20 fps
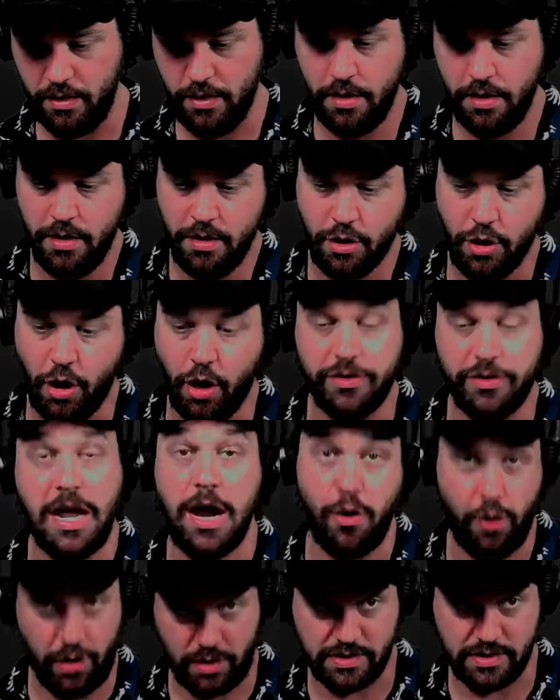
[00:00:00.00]
called
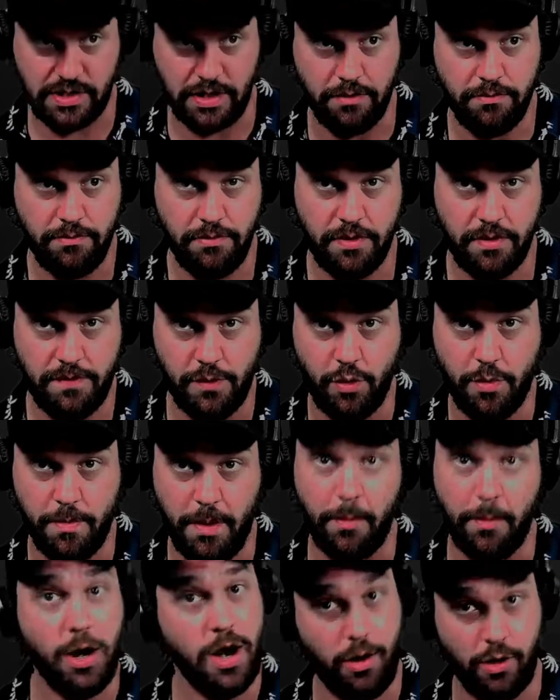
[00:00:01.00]
Ericsson, if you
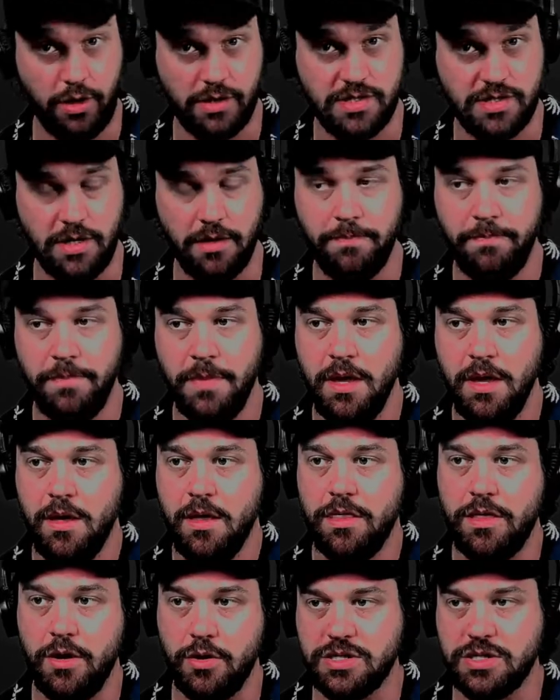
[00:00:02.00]
remember Ericsson.
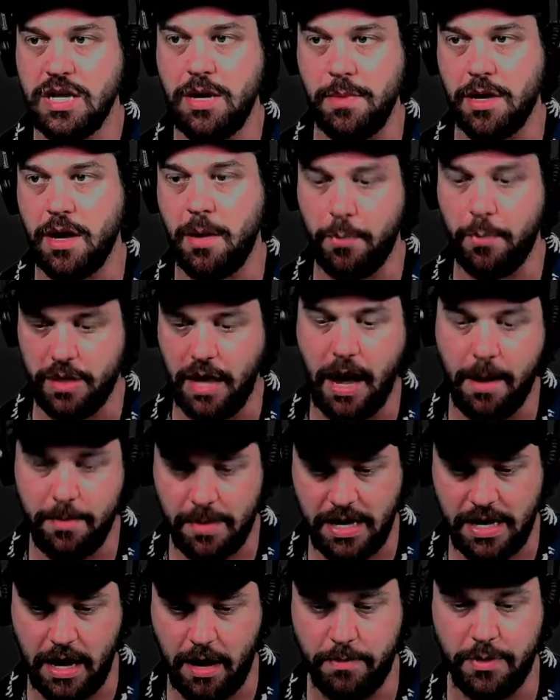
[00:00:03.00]
They're teaming up with
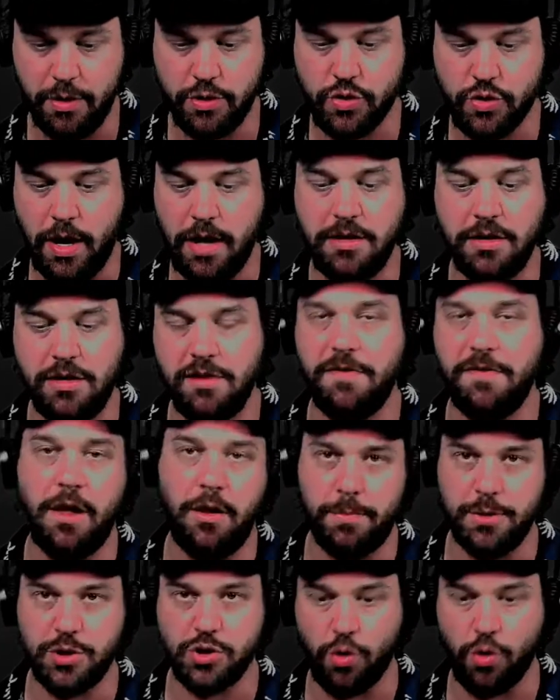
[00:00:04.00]
IBM. They're trying to
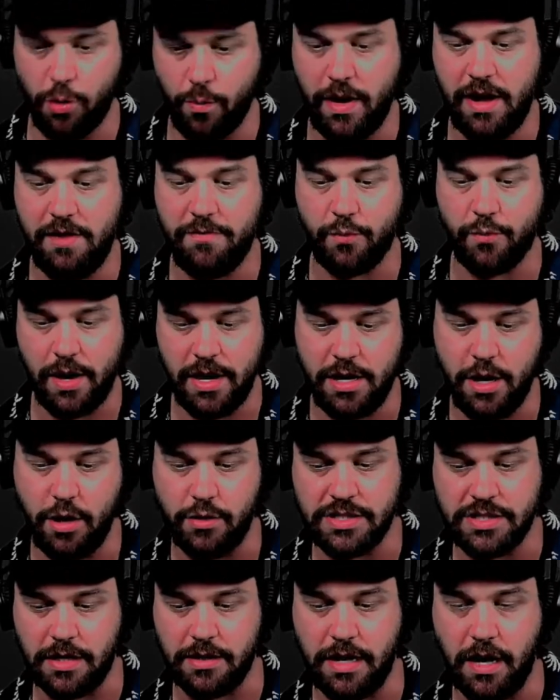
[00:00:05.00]
develop a shortwave radio
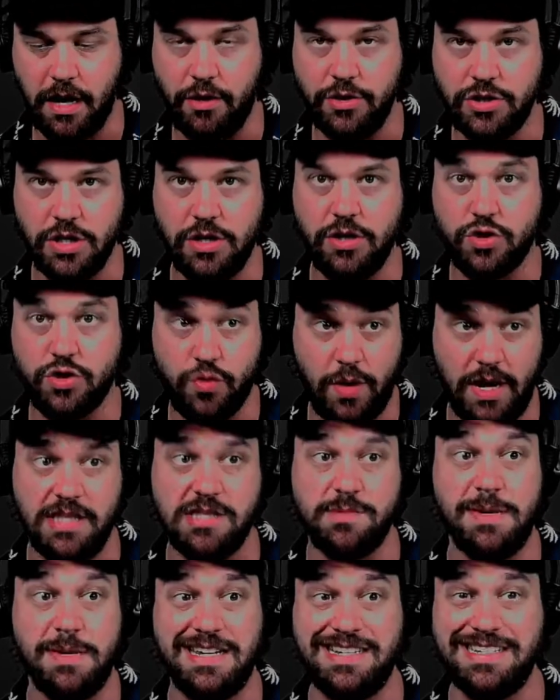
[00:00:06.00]
technology to
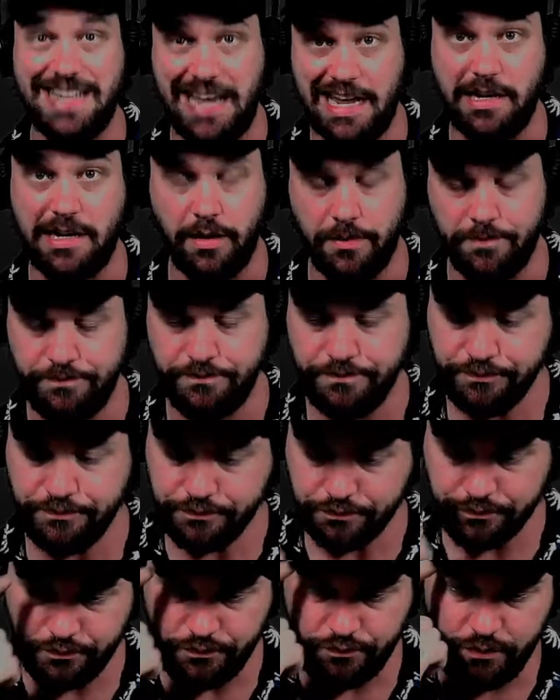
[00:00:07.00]
transmit data.
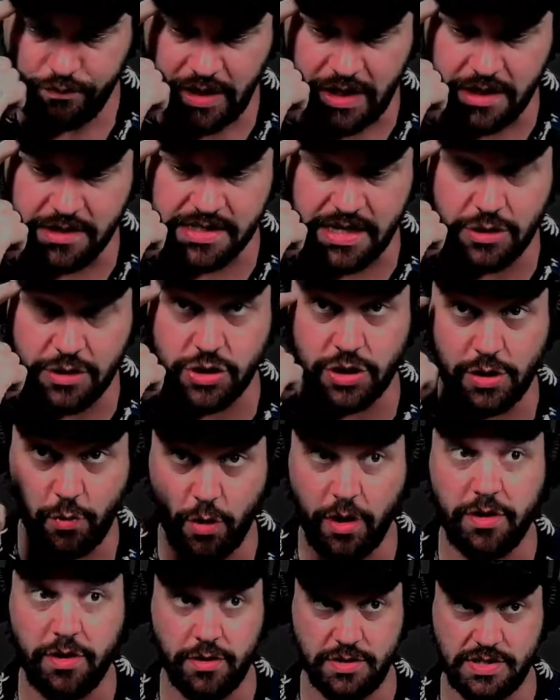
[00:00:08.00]
Essentially, one
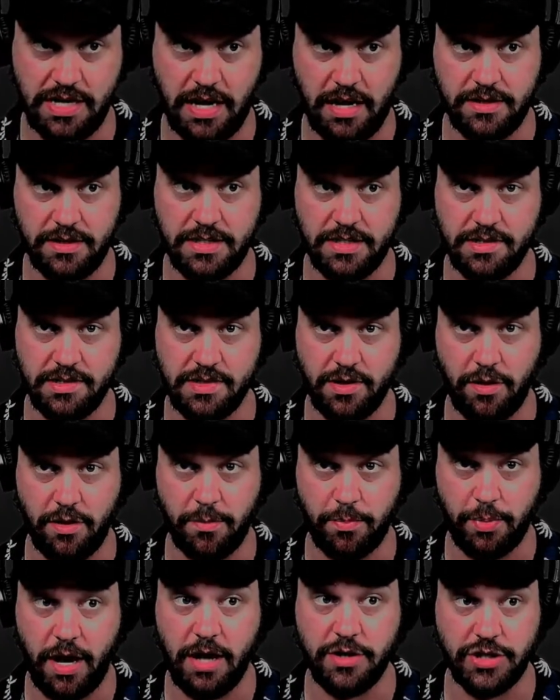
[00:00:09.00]
of those scientists on the
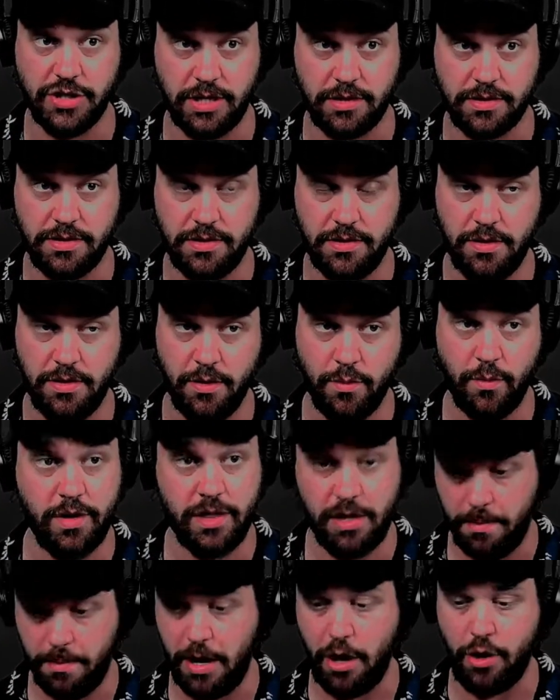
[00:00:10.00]
project, one of the
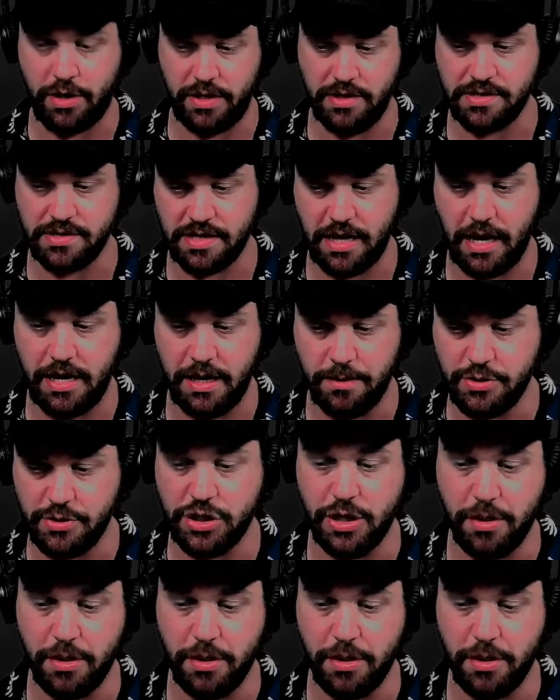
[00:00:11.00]
Americans, a guy named Jim